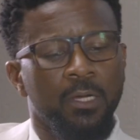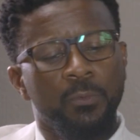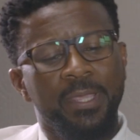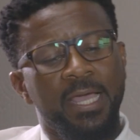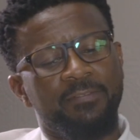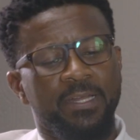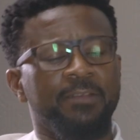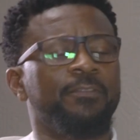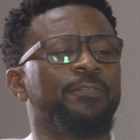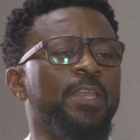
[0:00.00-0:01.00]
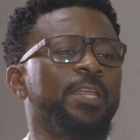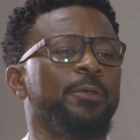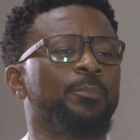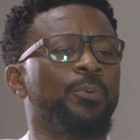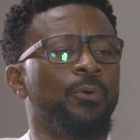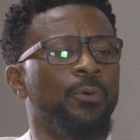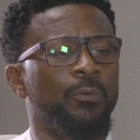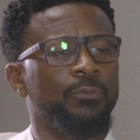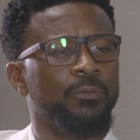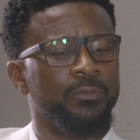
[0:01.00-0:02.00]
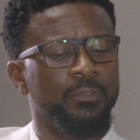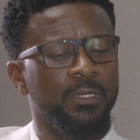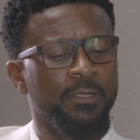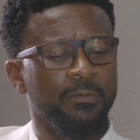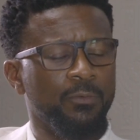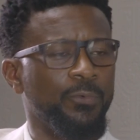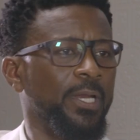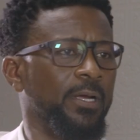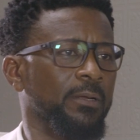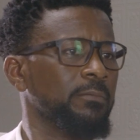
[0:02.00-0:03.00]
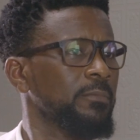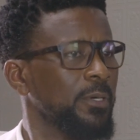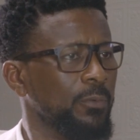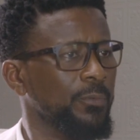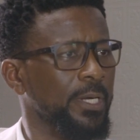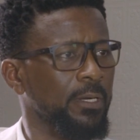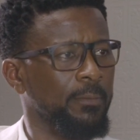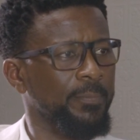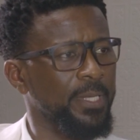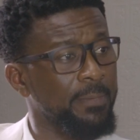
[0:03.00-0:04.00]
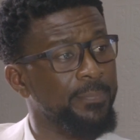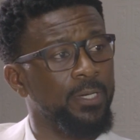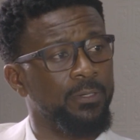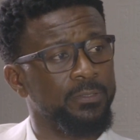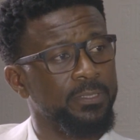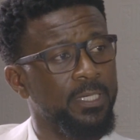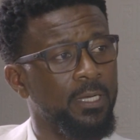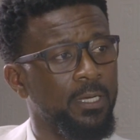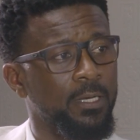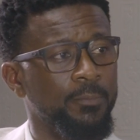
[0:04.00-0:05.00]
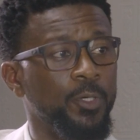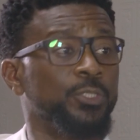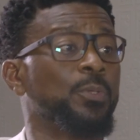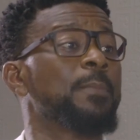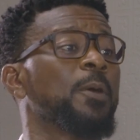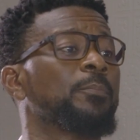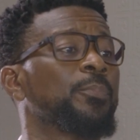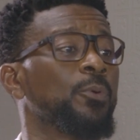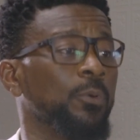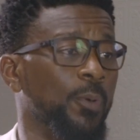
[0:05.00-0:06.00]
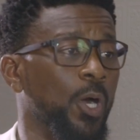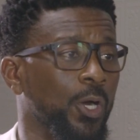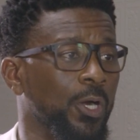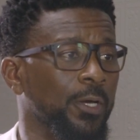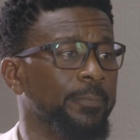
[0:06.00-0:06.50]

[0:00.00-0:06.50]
We have an infinity pool with a inbuilt or swim-up pool bar.